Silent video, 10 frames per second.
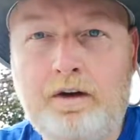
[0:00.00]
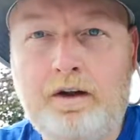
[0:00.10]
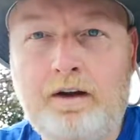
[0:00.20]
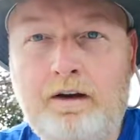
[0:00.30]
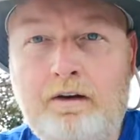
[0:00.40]

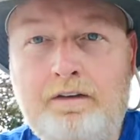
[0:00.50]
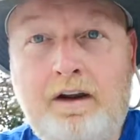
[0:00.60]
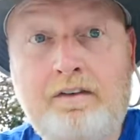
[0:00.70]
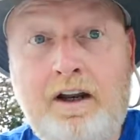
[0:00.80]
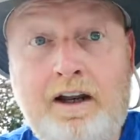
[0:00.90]
If you
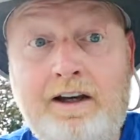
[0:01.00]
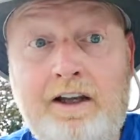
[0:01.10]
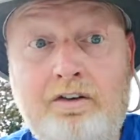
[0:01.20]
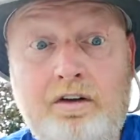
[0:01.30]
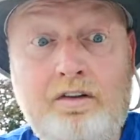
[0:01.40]
have any
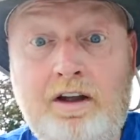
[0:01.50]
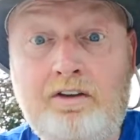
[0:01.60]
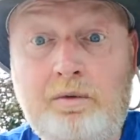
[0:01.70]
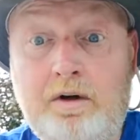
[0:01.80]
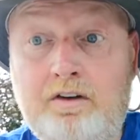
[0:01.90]
ideas of
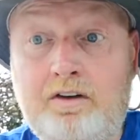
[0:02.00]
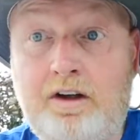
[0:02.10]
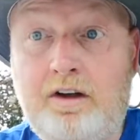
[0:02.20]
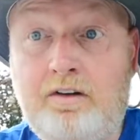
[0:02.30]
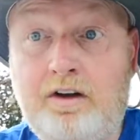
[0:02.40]
things you want to see,